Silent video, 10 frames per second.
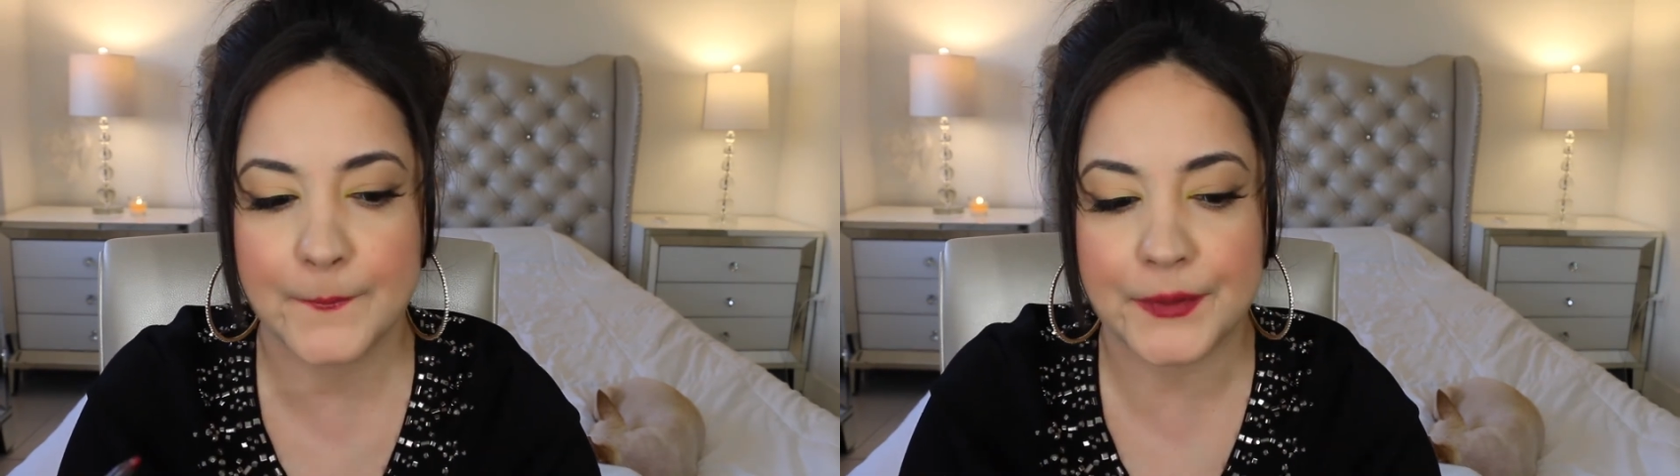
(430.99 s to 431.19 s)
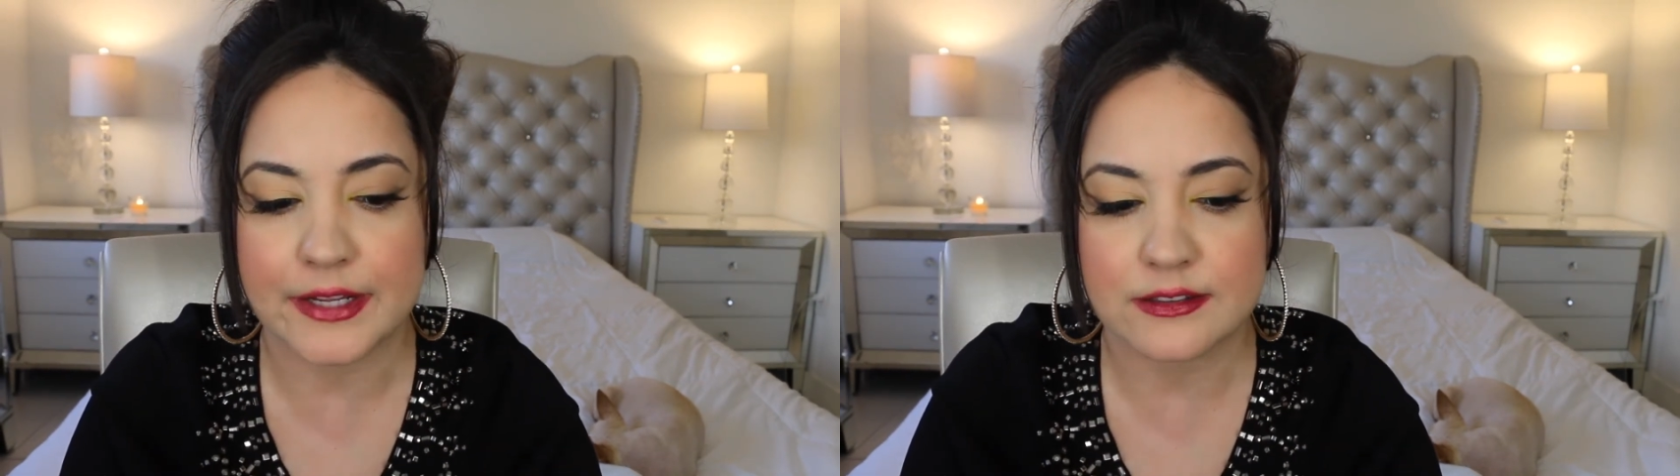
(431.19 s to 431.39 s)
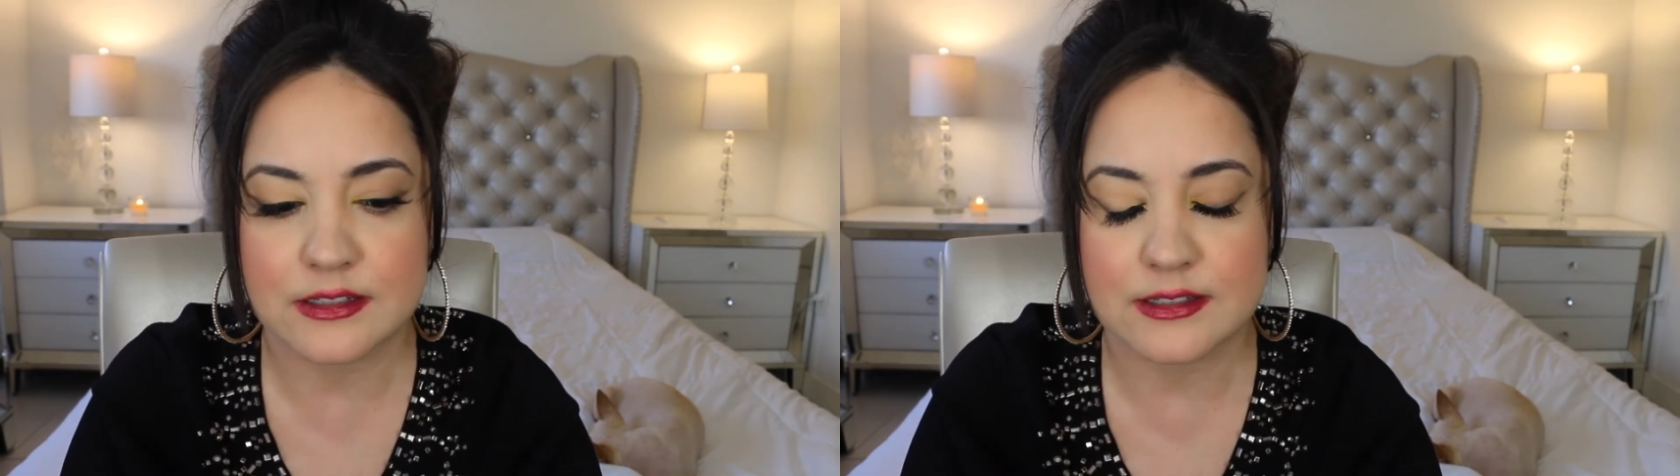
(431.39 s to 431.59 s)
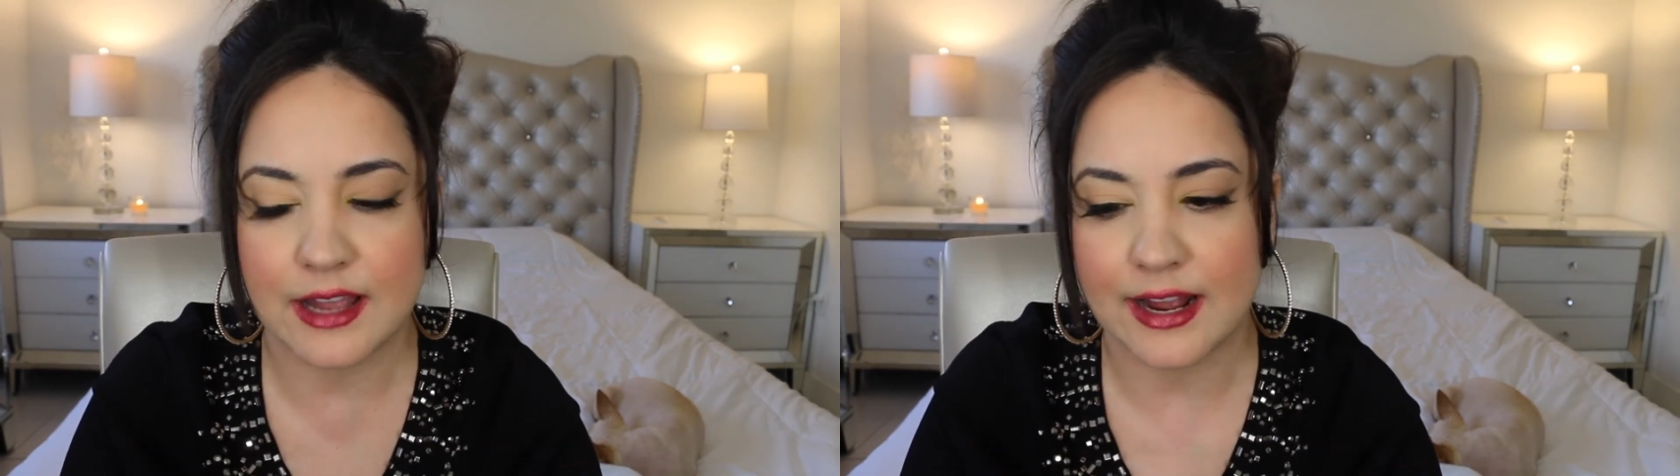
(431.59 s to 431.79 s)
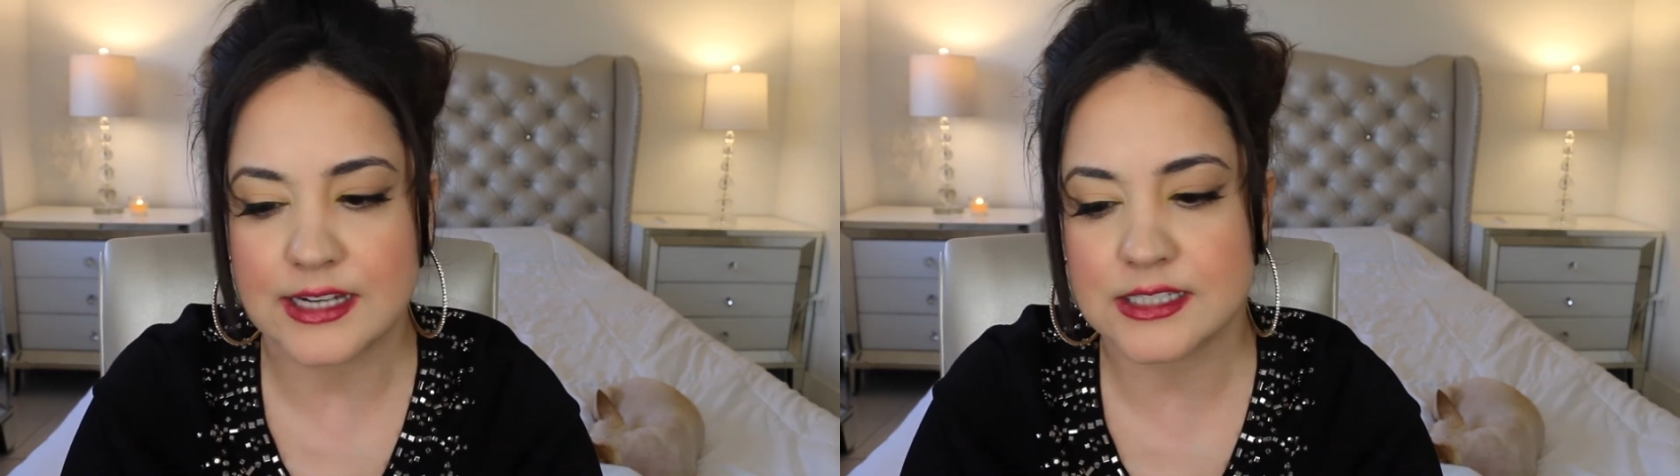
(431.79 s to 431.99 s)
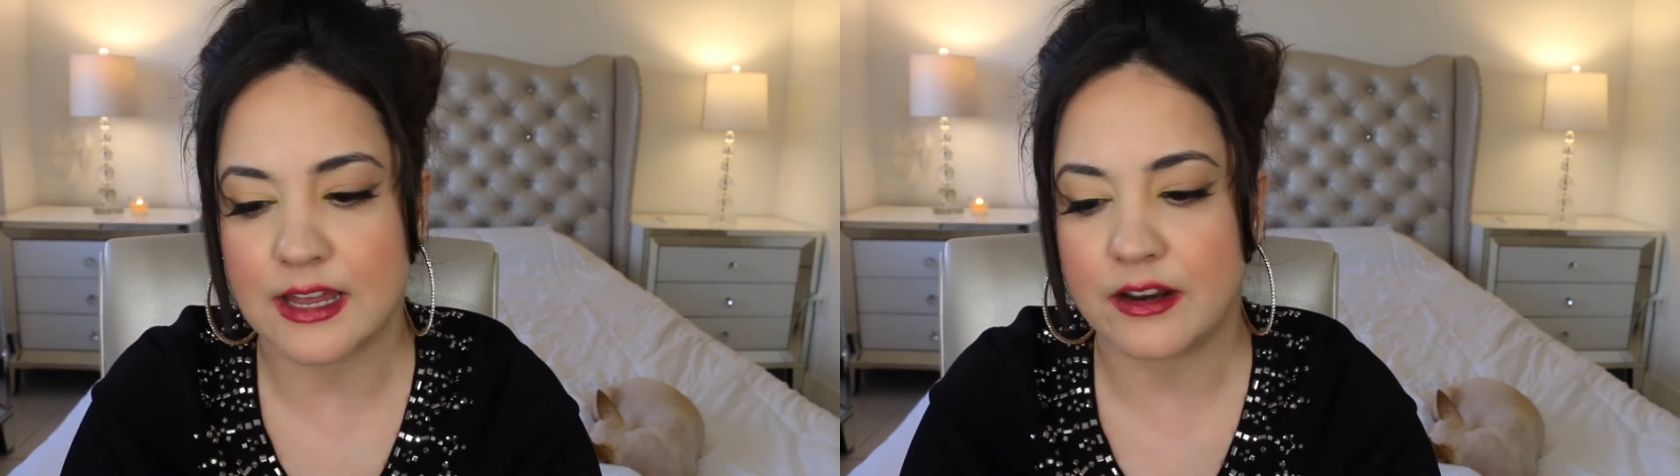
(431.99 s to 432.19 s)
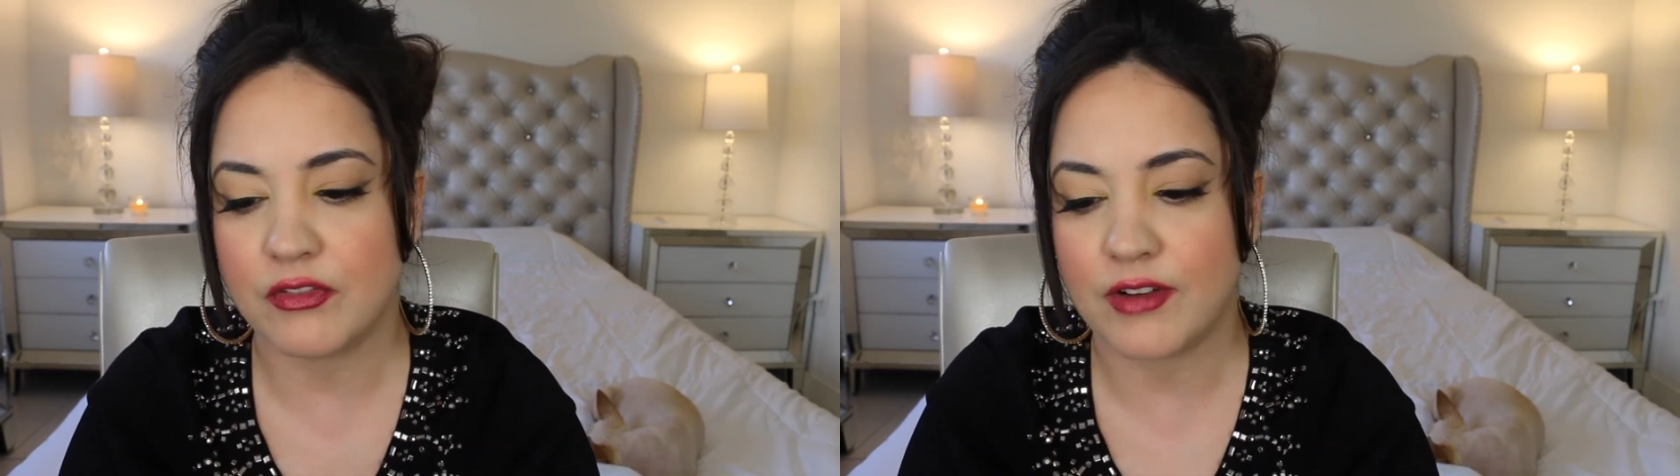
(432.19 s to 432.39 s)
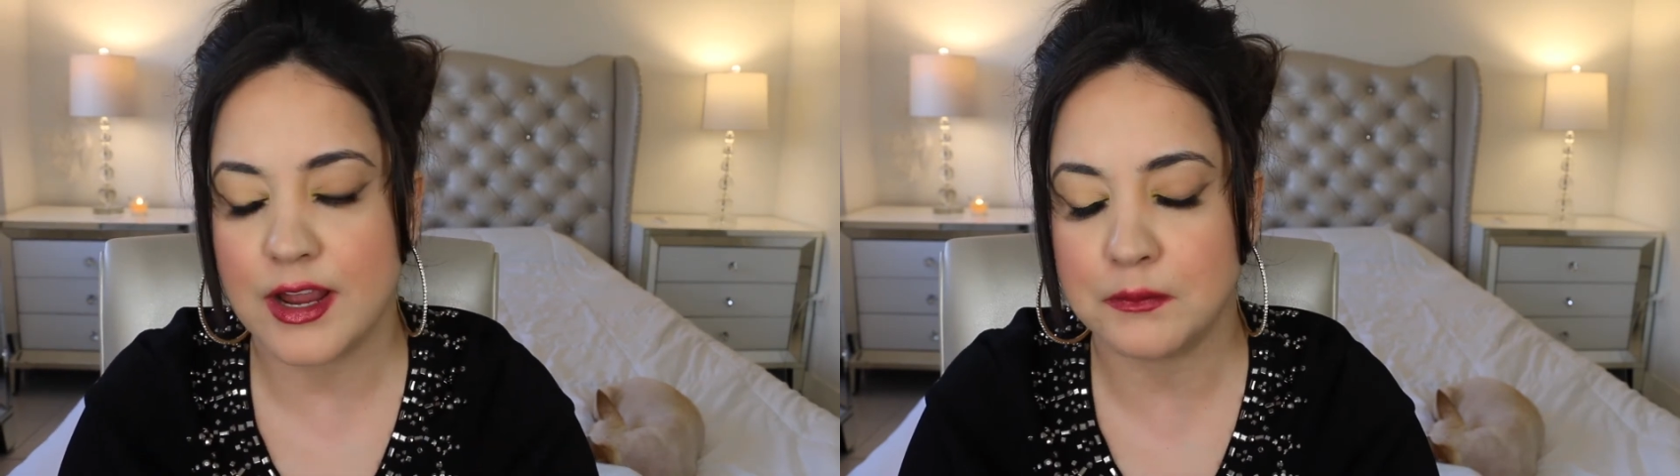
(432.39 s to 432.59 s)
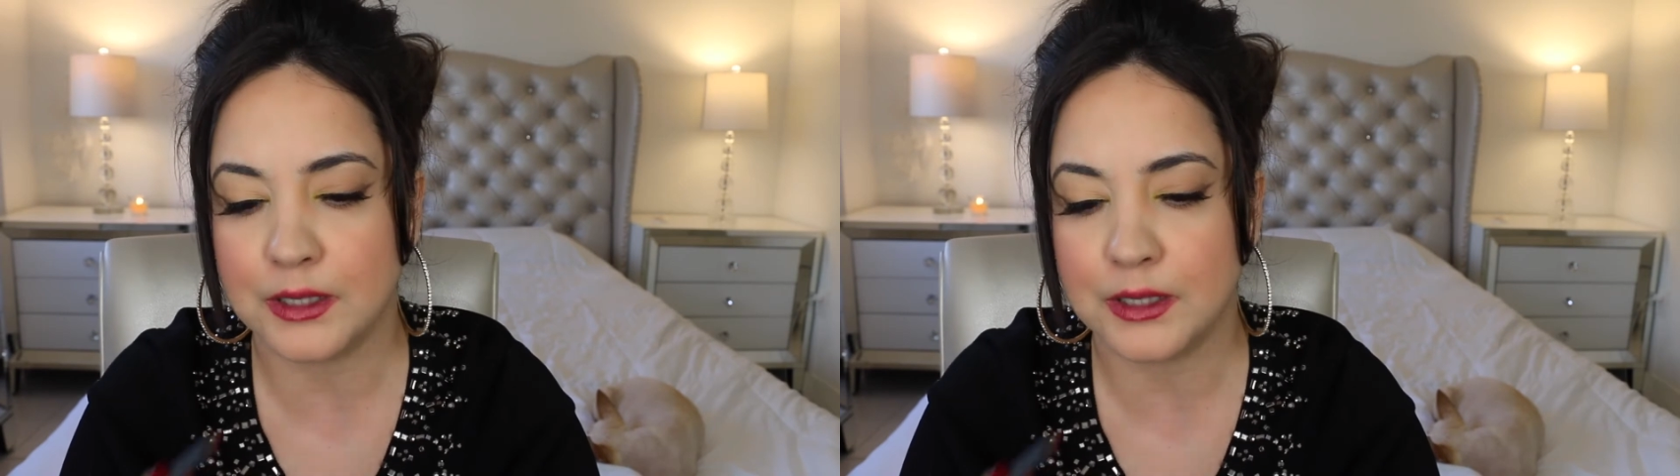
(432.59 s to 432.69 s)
But like I said, if I